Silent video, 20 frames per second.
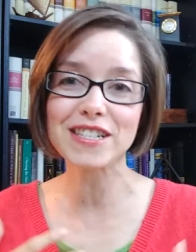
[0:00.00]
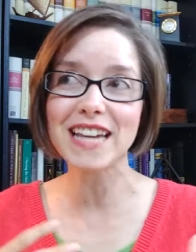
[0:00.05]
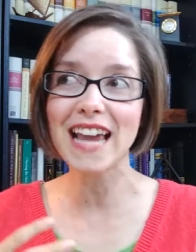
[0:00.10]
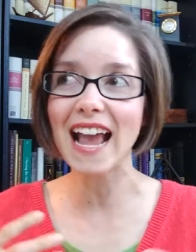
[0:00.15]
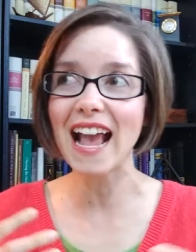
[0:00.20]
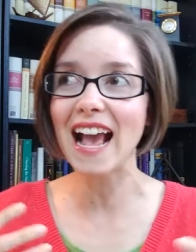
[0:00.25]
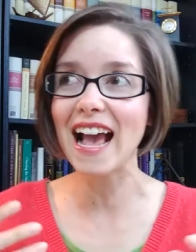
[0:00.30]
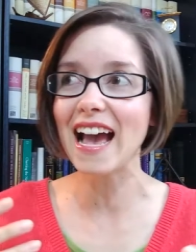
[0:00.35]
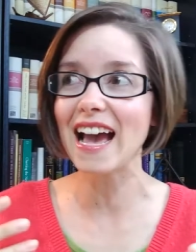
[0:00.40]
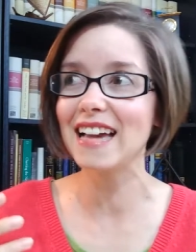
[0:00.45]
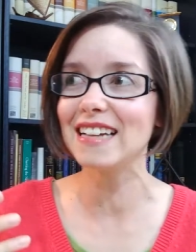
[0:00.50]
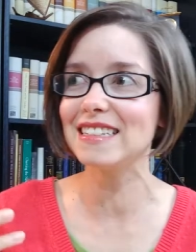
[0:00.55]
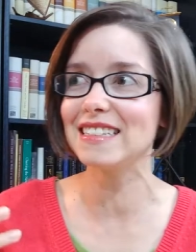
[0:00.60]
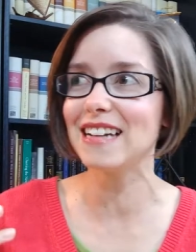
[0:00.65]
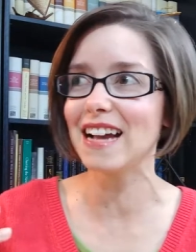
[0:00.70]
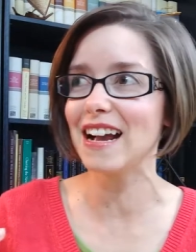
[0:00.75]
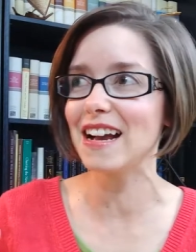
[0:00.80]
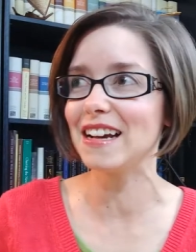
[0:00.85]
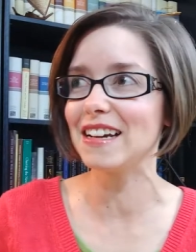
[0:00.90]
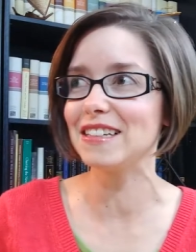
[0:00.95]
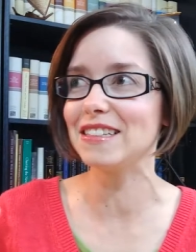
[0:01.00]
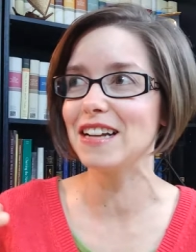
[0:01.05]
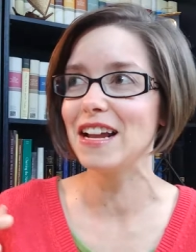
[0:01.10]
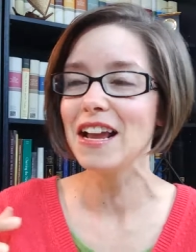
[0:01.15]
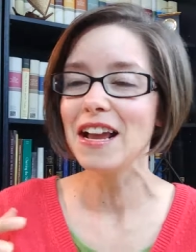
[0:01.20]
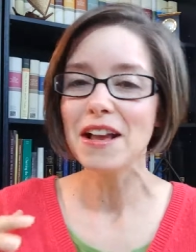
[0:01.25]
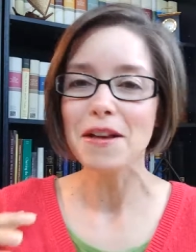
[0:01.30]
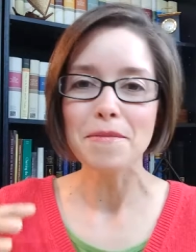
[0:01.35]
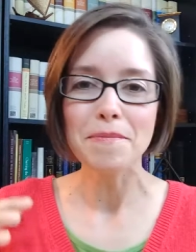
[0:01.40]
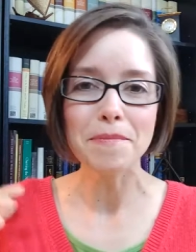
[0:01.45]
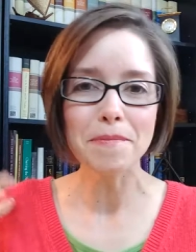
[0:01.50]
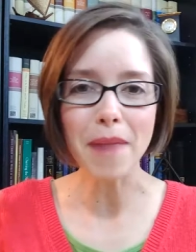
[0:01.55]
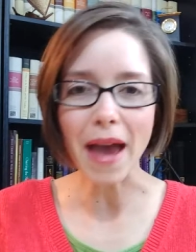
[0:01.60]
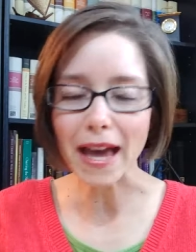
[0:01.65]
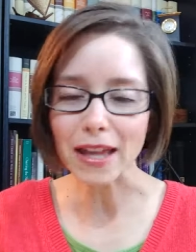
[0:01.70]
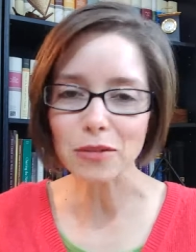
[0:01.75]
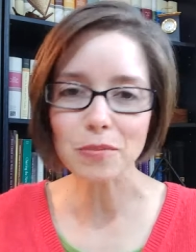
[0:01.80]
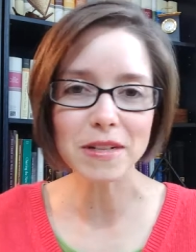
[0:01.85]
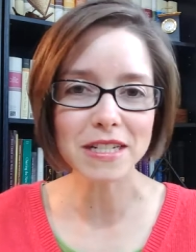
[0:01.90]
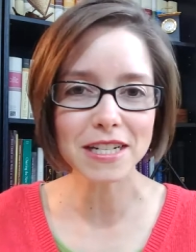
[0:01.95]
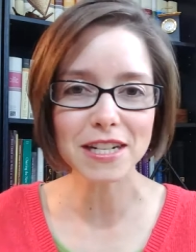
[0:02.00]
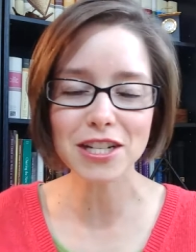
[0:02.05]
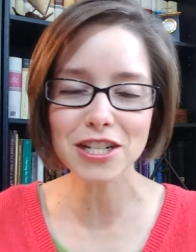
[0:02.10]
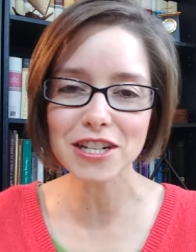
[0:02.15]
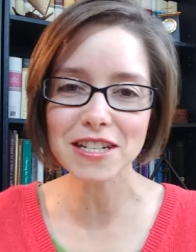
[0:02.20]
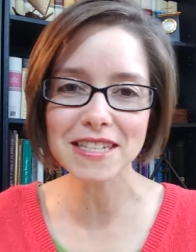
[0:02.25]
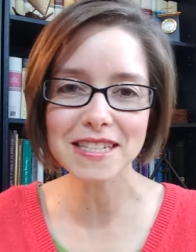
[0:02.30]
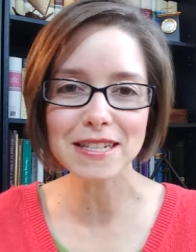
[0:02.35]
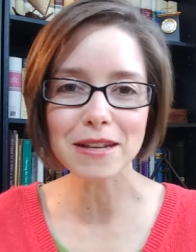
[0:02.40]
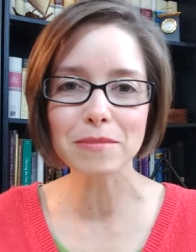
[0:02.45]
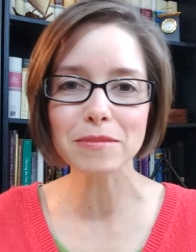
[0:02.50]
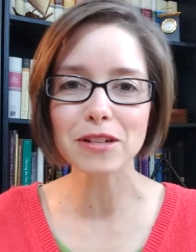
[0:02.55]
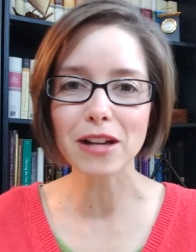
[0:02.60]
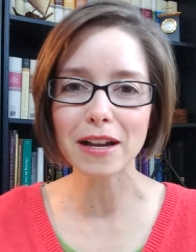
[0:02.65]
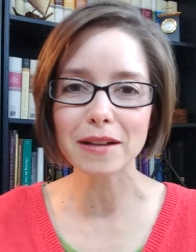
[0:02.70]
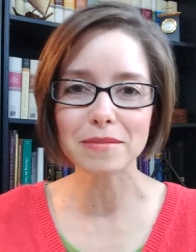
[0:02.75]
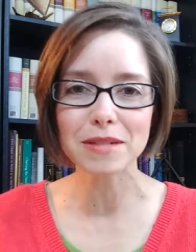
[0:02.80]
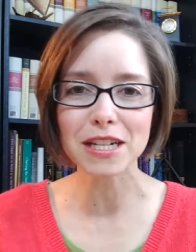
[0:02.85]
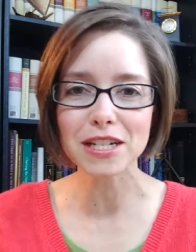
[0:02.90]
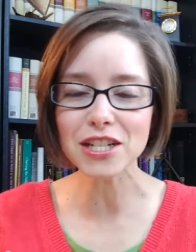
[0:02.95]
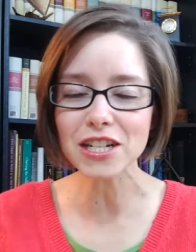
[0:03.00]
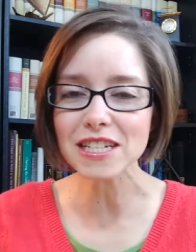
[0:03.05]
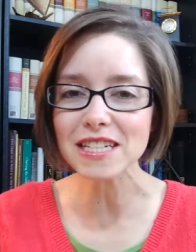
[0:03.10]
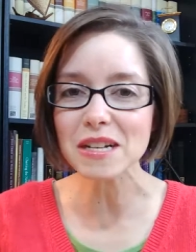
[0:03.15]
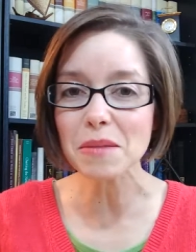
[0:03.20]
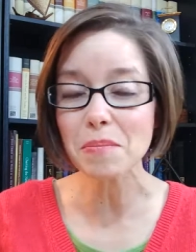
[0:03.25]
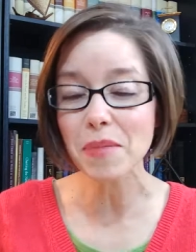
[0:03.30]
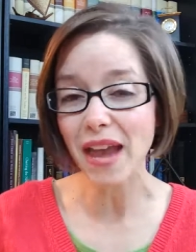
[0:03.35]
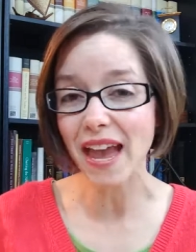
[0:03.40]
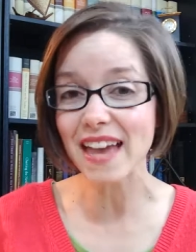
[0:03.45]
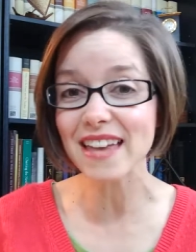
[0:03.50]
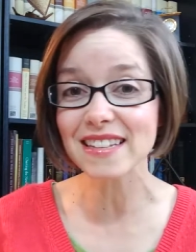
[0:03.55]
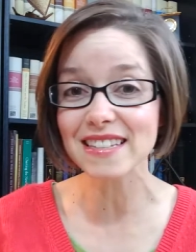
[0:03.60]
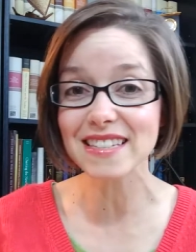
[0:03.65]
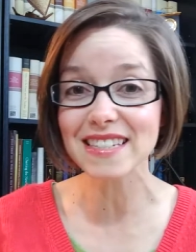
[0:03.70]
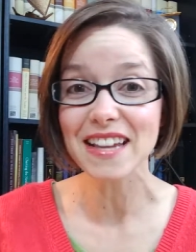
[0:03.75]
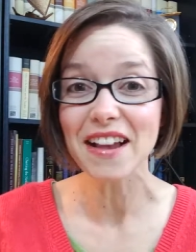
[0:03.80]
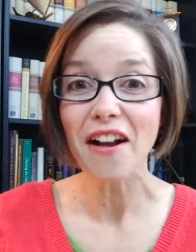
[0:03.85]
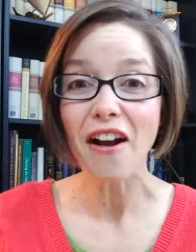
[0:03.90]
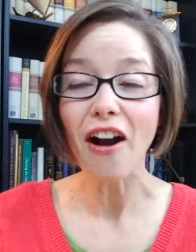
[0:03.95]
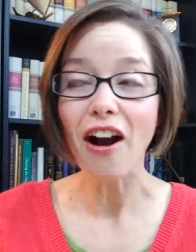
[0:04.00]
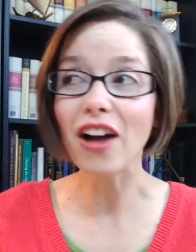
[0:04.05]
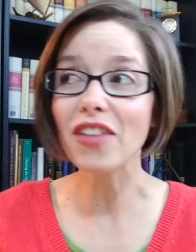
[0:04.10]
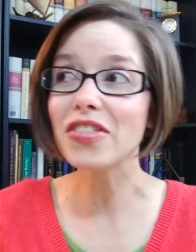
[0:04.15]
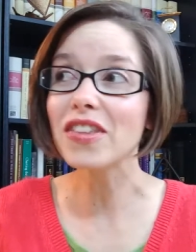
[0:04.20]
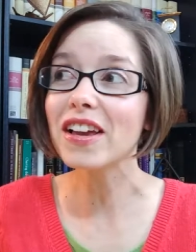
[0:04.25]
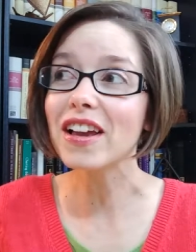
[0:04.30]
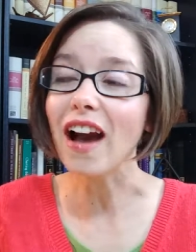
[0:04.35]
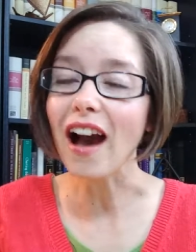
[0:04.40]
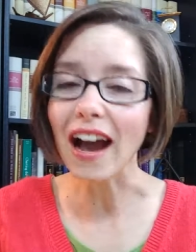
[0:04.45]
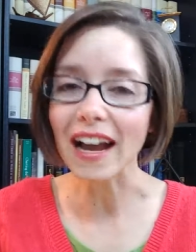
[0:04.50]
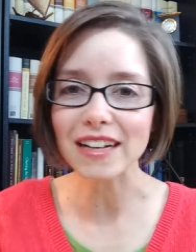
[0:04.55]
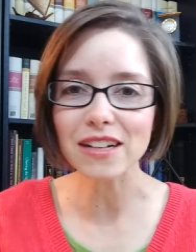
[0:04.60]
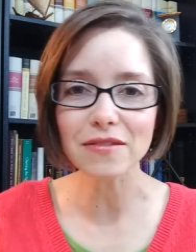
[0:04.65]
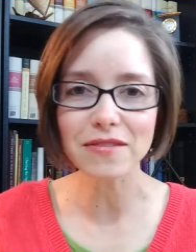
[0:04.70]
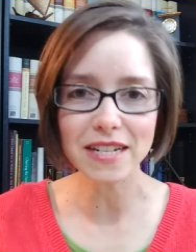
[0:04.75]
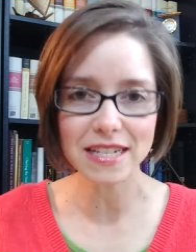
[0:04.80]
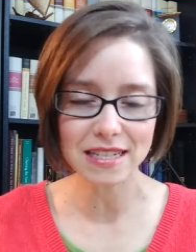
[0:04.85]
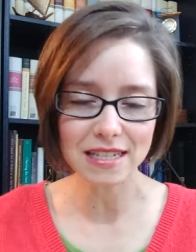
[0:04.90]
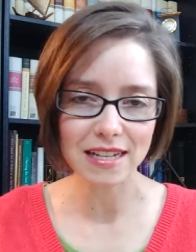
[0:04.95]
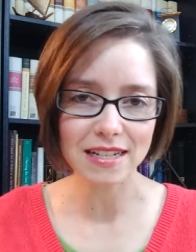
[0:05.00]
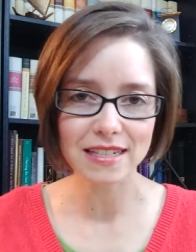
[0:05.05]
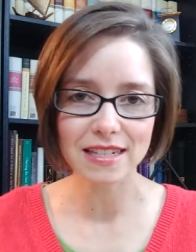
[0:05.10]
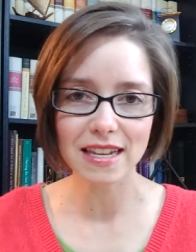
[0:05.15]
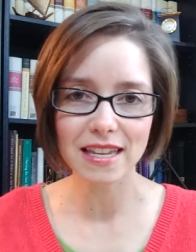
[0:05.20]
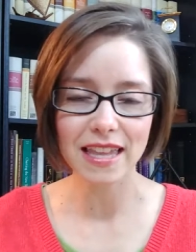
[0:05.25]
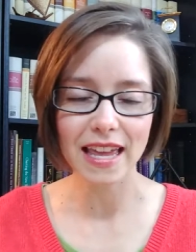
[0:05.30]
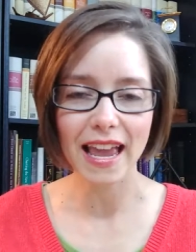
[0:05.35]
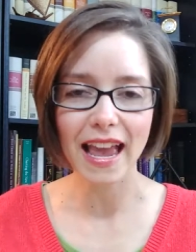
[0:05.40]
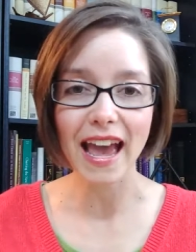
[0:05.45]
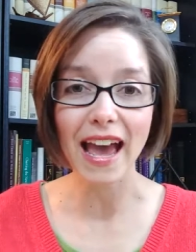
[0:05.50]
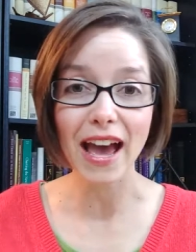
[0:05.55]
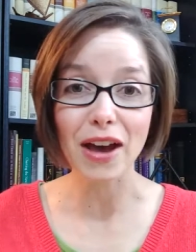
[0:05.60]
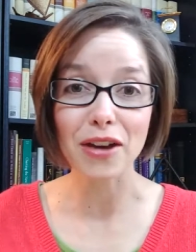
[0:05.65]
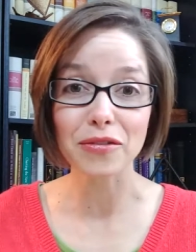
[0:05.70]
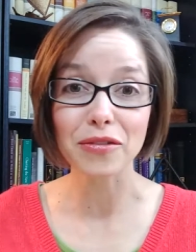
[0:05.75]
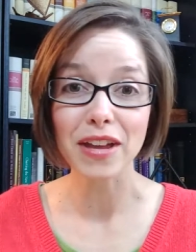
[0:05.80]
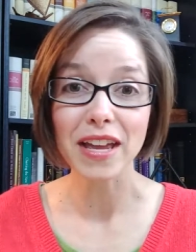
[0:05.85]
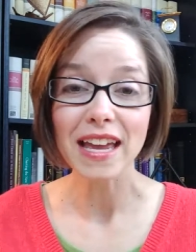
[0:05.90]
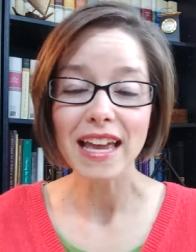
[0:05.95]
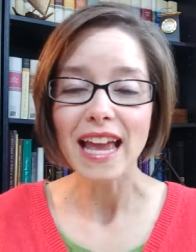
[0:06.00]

and uh, mathematicians sometimes. It just depends on the kind of dyslexia they have.